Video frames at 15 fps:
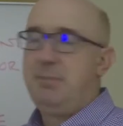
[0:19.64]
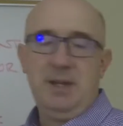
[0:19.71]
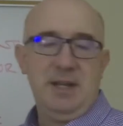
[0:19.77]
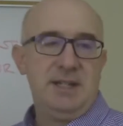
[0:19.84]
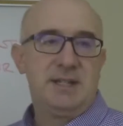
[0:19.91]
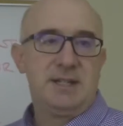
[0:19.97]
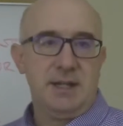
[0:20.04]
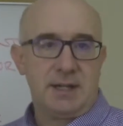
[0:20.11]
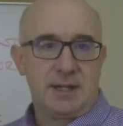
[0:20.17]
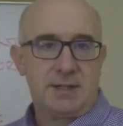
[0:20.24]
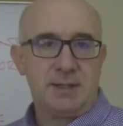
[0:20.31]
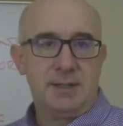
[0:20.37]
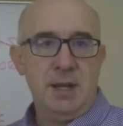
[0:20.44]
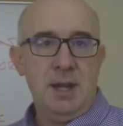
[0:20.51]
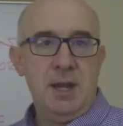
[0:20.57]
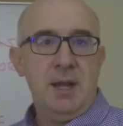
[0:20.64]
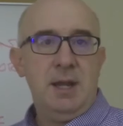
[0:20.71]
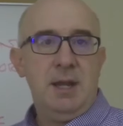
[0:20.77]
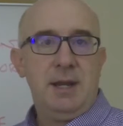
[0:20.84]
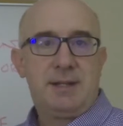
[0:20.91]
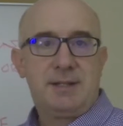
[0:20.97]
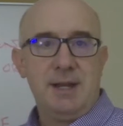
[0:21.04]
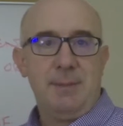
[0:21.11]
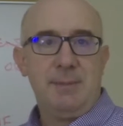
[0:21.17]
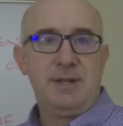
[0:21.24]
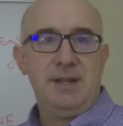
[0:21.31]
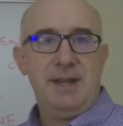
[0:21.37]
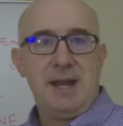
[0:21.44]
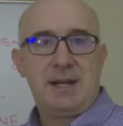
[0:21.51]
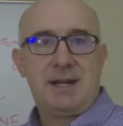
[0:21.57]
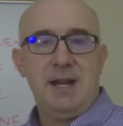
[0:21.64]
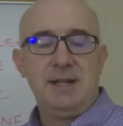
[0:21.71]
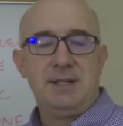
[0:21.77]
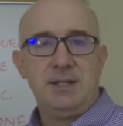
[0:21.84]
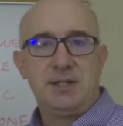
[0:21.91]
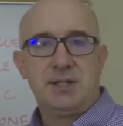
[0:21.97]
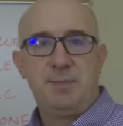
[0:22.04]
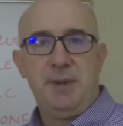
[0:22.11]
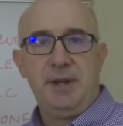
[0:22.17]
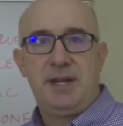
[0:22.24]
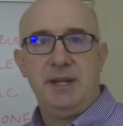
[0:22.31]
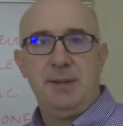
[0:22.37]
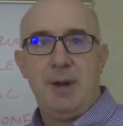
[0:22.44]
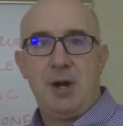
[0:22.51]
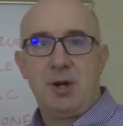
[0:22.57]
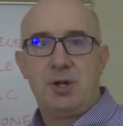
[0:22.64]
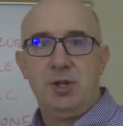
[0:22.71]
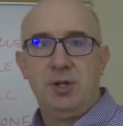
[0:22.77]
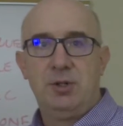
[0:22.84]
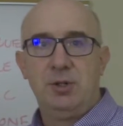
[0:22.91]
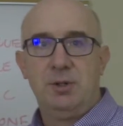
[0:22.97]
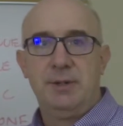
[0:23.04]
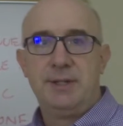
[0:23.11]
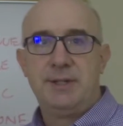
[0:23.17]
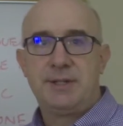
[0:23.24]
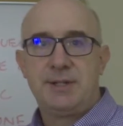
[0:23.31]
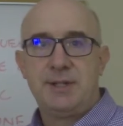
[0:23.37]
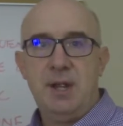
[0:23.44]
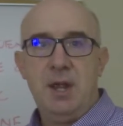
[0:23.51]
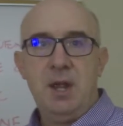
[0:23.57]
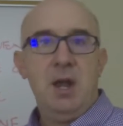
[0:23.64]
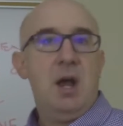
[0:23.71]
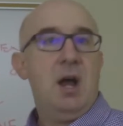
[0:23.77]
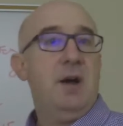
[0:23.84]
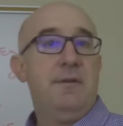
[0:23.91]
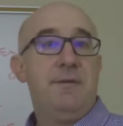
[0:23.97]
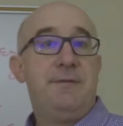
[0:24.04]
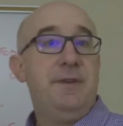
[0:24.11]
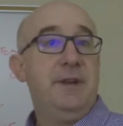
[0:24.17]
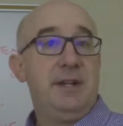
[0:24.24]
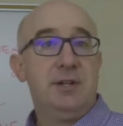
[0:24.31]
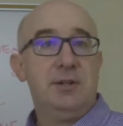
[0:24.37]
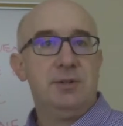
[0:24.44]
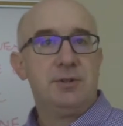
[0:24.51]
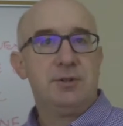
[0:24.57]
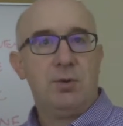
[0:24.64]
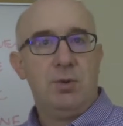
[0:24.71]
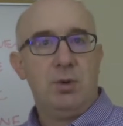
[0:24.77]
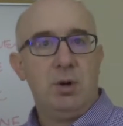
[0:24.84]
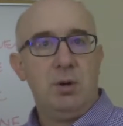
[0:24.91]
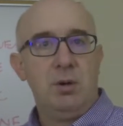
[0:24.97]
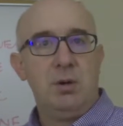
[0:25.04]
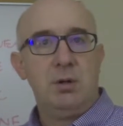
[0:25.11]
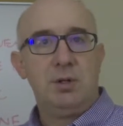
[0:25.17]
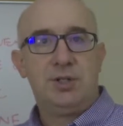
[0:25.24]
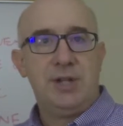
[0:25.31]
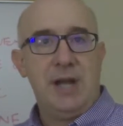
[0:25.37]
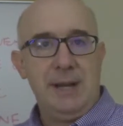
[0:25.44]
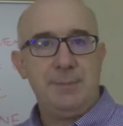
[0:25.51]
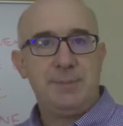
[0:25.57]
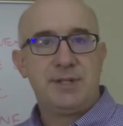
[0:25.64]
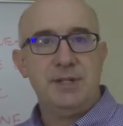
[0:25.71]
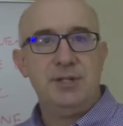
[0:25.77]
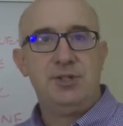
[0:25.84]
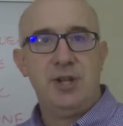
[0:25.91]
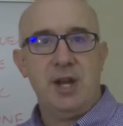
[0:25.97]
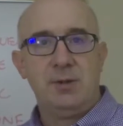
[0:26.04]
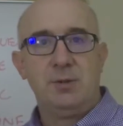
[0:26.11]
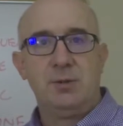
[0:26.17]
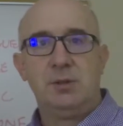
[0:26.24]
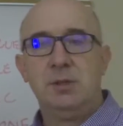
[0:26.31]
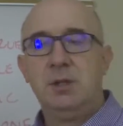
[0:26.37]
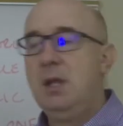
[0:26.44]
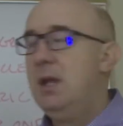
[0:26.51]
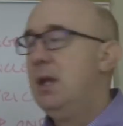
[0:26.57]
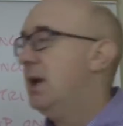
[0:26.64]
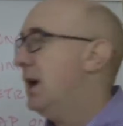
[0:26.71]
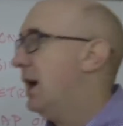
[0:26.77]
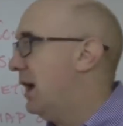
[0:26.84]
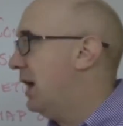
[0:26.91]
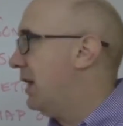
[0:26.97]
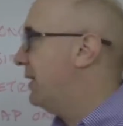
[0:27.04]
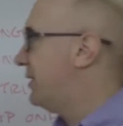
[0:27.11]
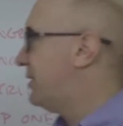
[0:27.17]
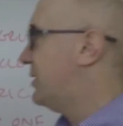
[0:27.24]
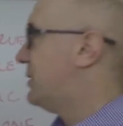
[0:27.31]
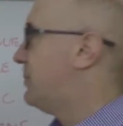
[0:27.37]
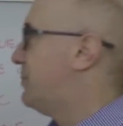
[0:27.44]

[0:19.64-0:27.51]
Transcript: B6, except in that case it's speaking about congruence of figures or shapes in general. Uh, this is